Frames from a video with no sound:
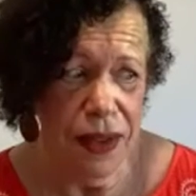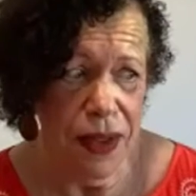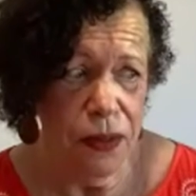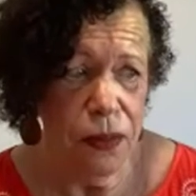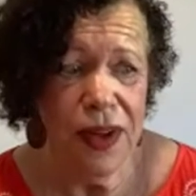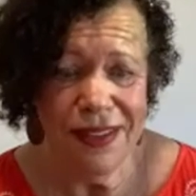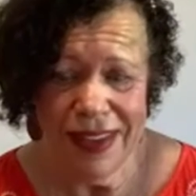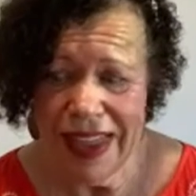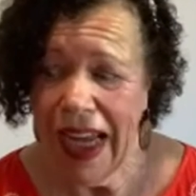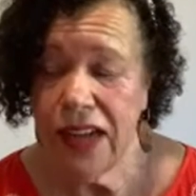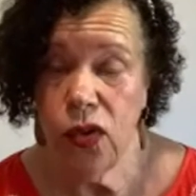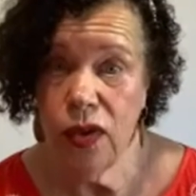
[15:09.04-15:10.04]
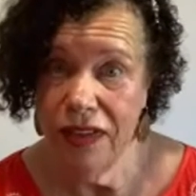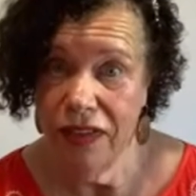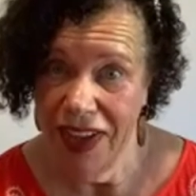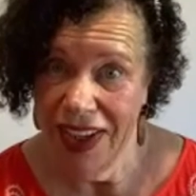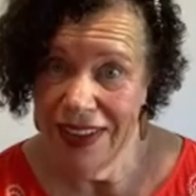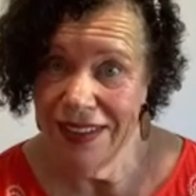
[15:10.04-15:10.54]
it was the actual
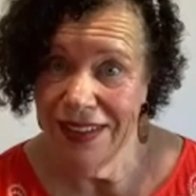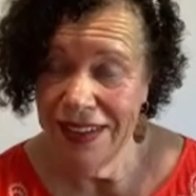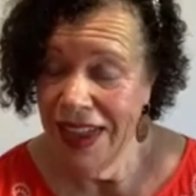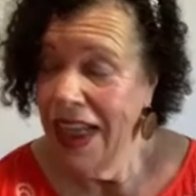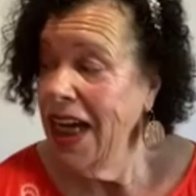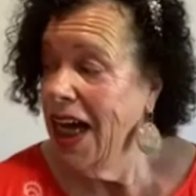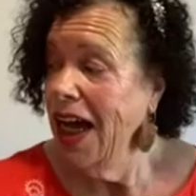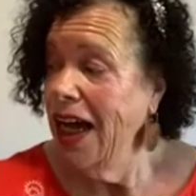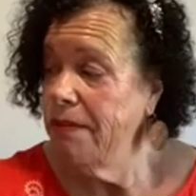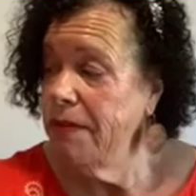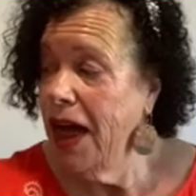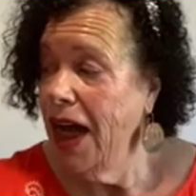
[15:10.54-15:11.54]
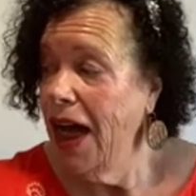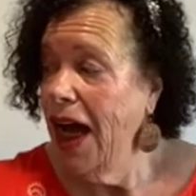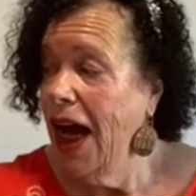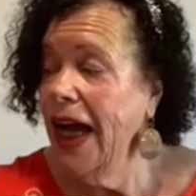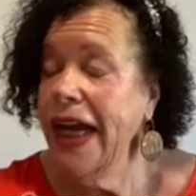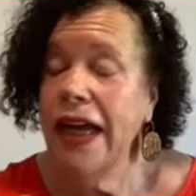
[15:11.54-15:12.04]
events.
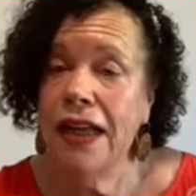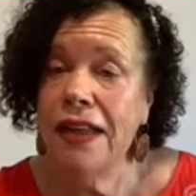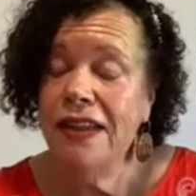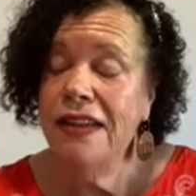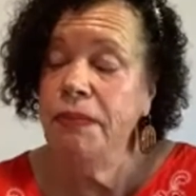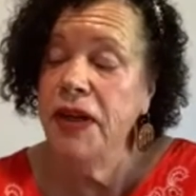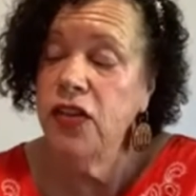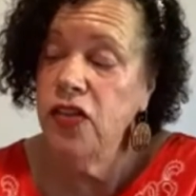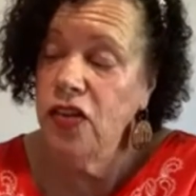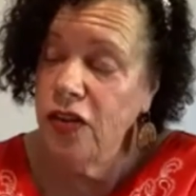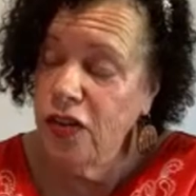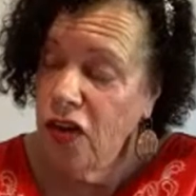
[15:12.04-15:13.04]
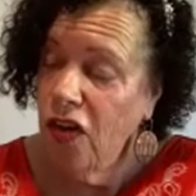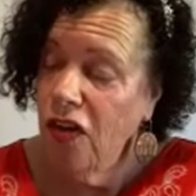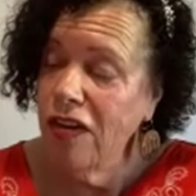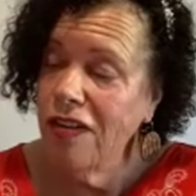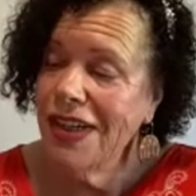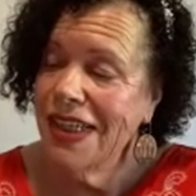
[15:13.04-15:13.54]
These pictures
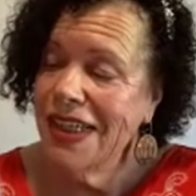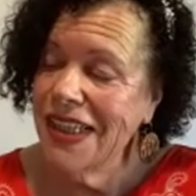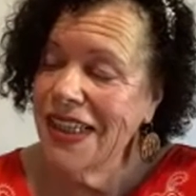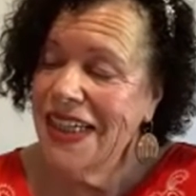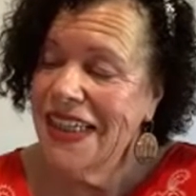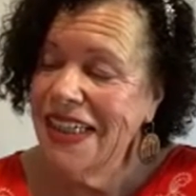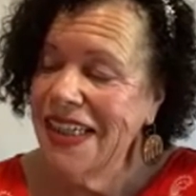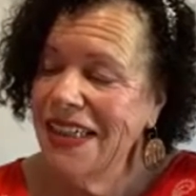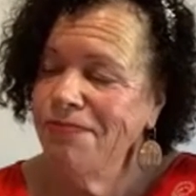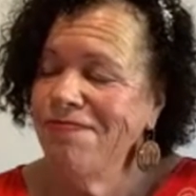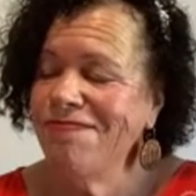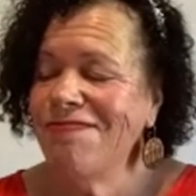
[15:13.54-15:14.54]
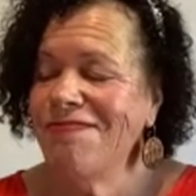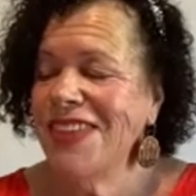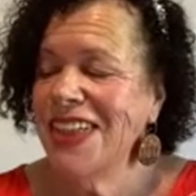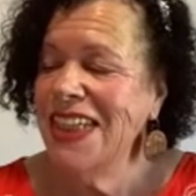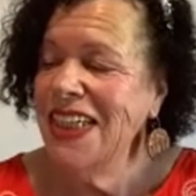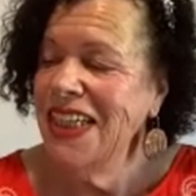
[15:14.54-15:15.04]
are like,
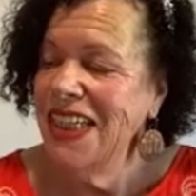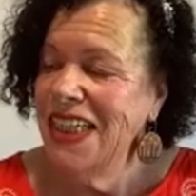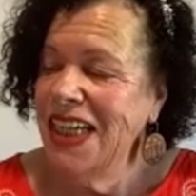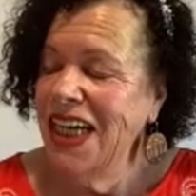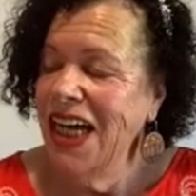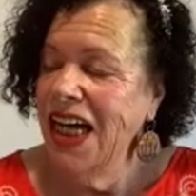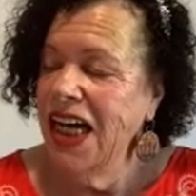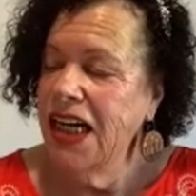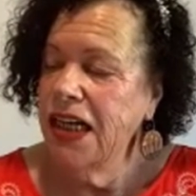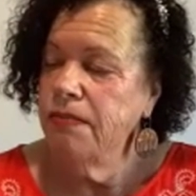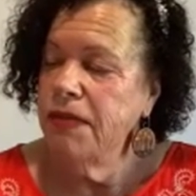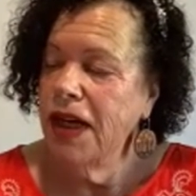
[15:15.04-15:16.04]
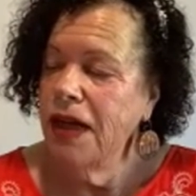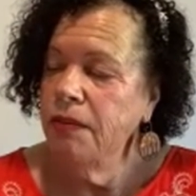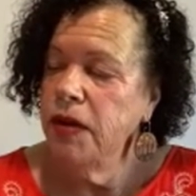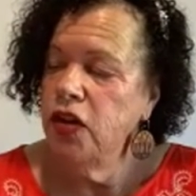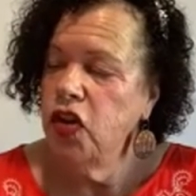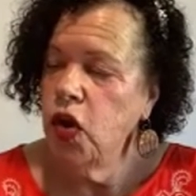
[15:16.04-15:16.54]
I'm
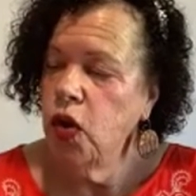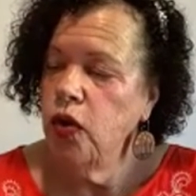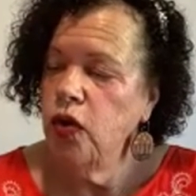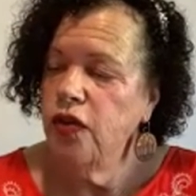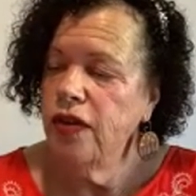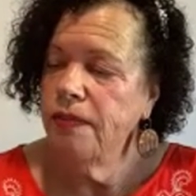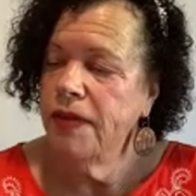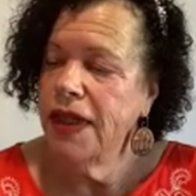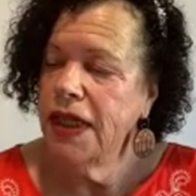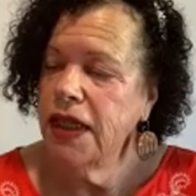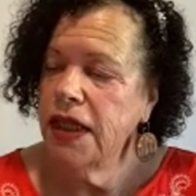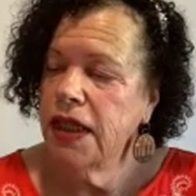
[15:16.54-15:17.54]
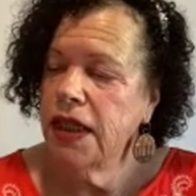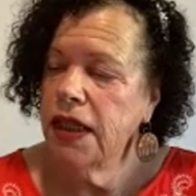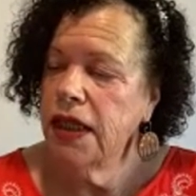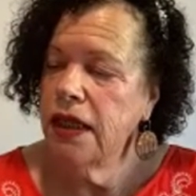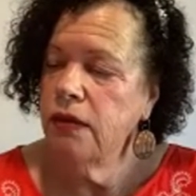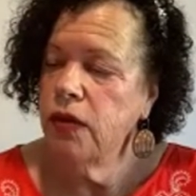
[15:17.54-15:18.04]
going to show you something.
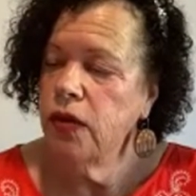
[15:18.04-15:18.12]
I